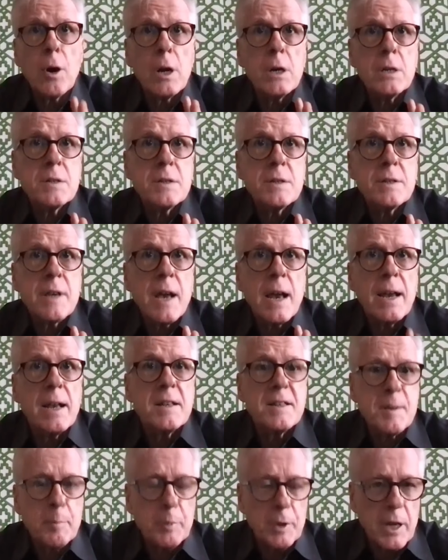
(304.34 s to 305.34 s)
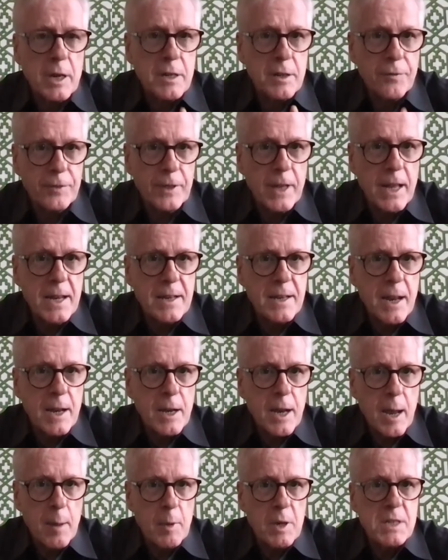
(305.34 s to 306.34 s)
as science applied to flight
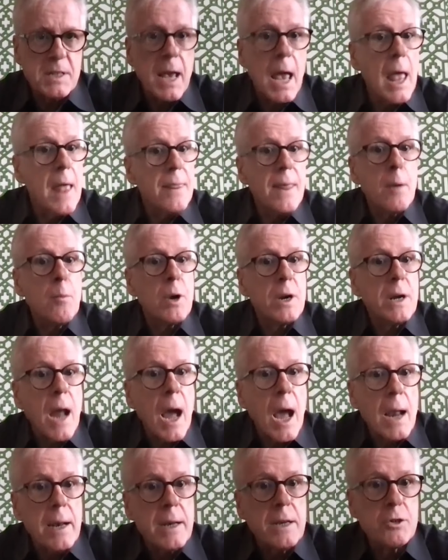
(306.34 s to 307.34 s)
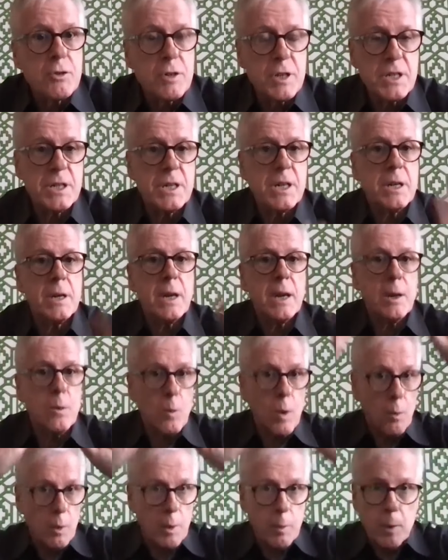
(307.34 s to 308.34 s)
dynamics, they were not interested in
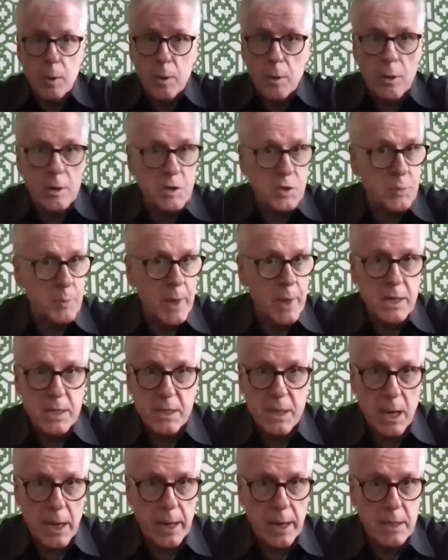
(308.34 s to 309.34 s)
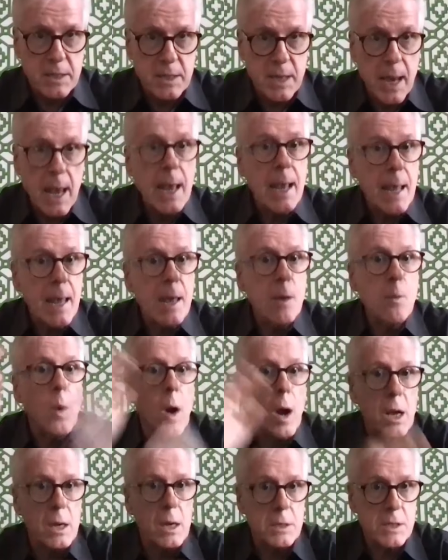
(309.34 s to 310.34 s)
what we would call space science. He
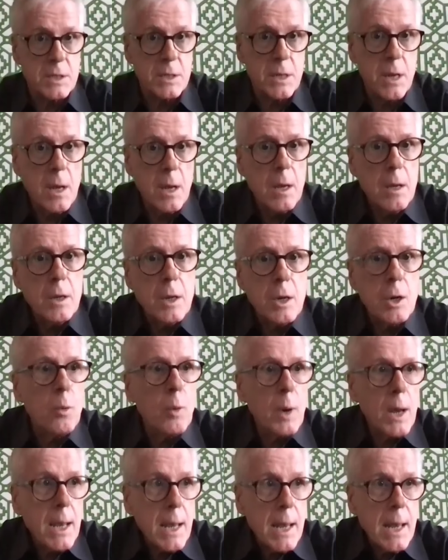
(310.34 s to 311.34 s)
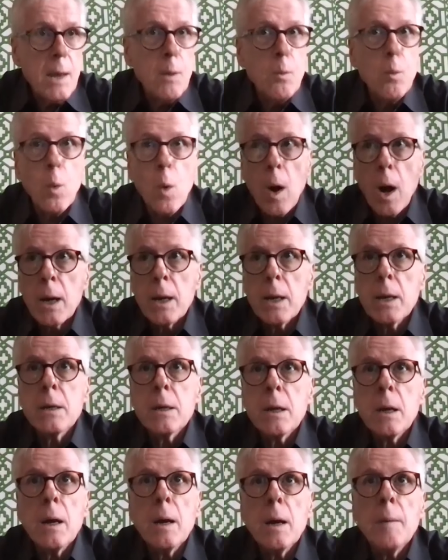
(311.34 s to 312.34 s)
was, you know, he wanted
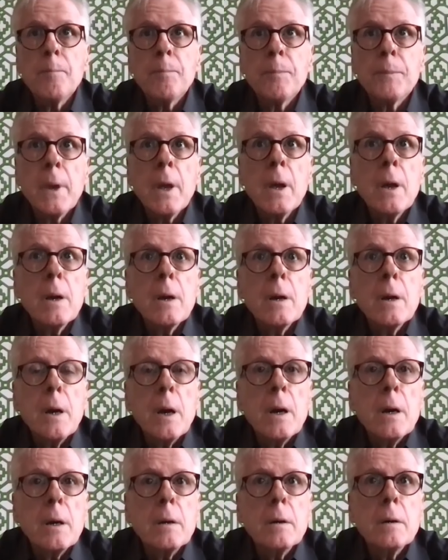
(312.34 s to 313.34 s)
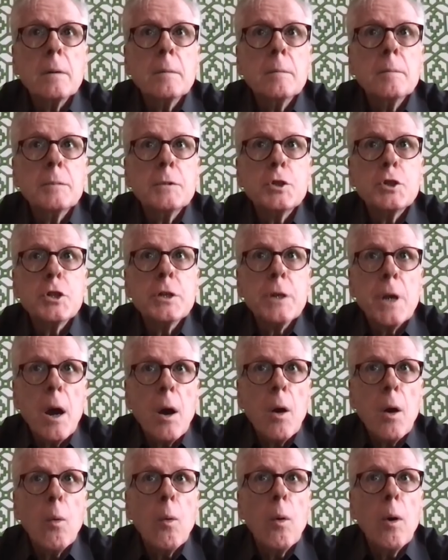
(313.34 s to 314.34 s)
um, uh, to
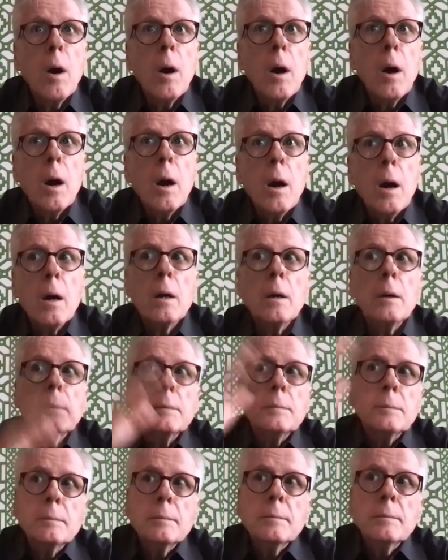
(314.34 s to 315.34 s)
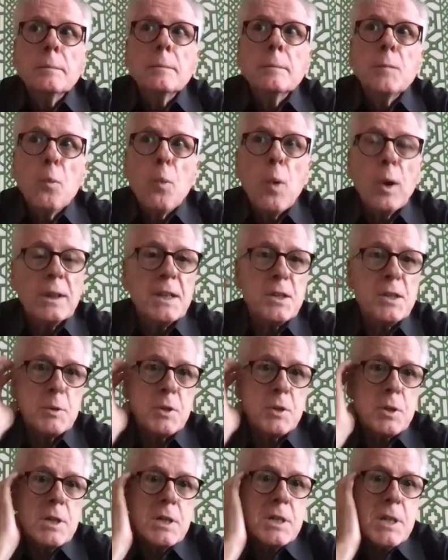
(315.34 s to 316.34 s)
know uh, what this was
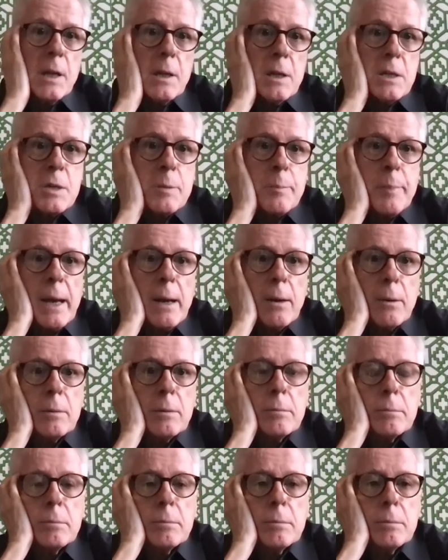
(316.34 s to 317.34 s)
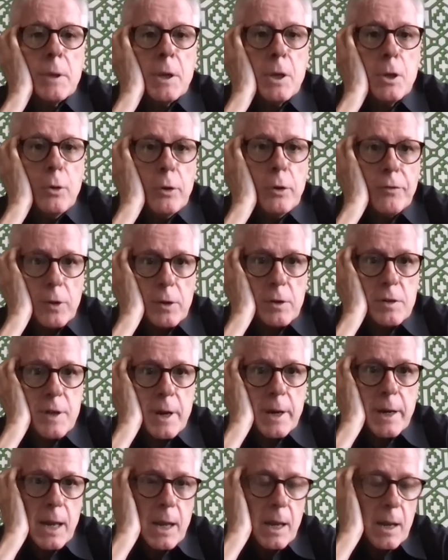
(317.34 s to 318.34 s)
going to tell us about the universe.
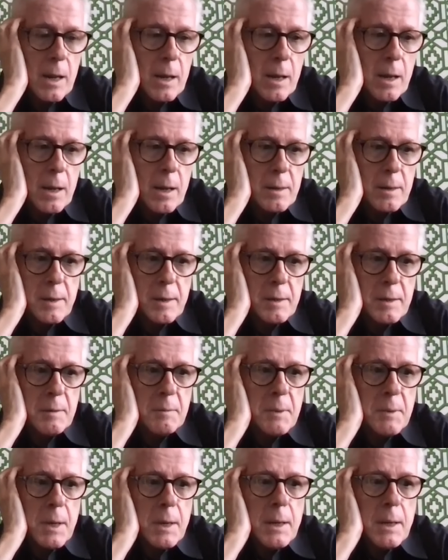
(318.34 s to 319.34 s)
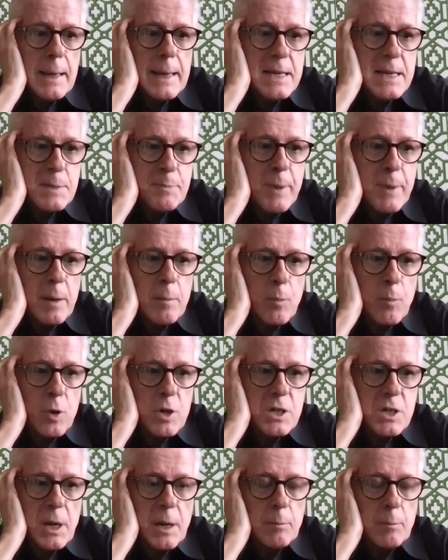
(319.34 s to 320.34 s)
And he uh, he spent more
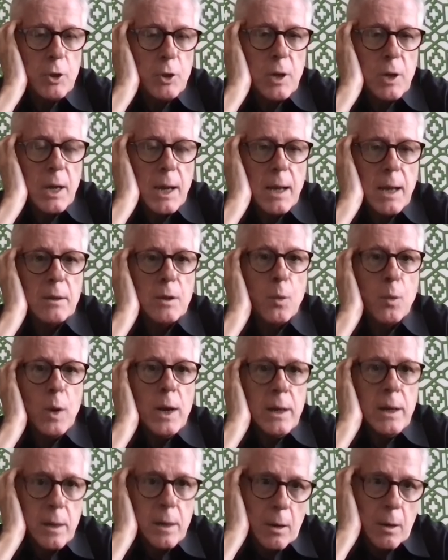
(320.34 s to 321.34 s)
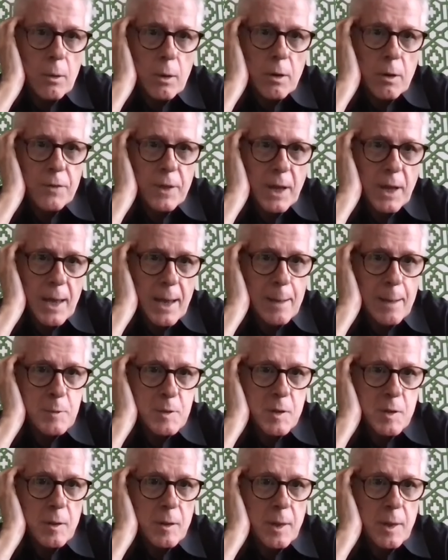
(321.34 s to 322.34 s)
time looking out the window of the
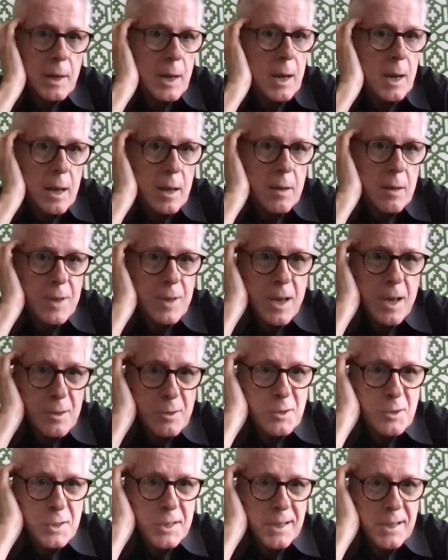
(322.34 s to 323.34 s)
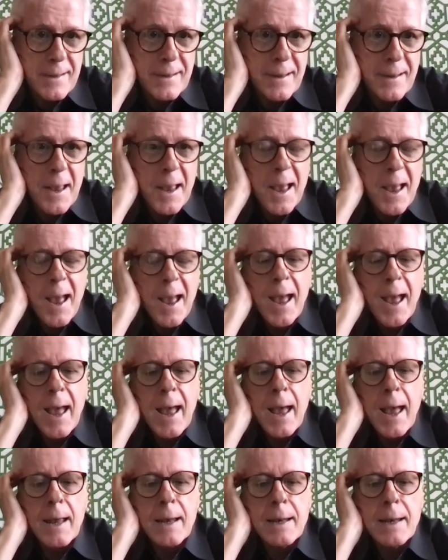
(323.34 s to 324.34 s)
capsule than any of the others did,
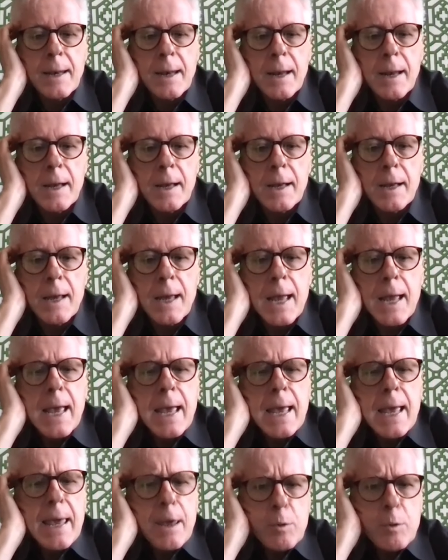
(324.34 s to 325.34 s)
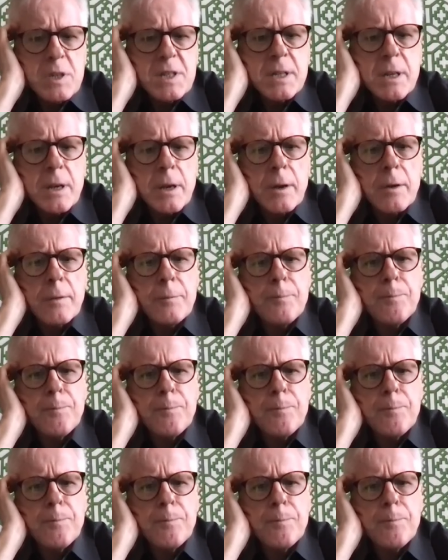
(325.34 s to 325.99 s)
and uh, he was uh,